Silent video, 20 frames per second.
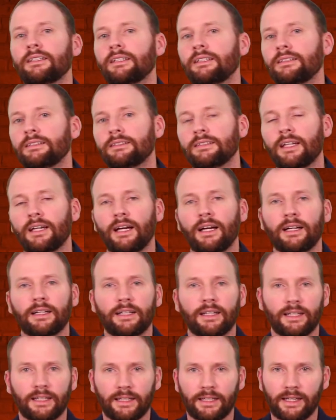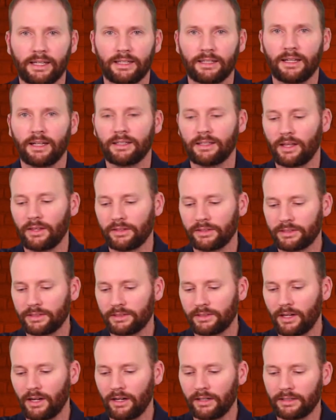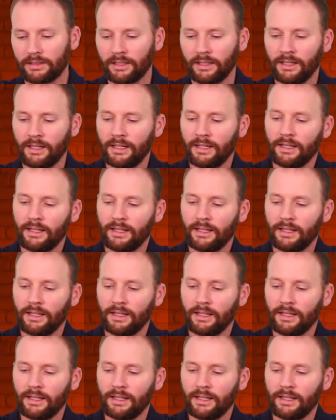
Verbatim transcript: is going to get another start.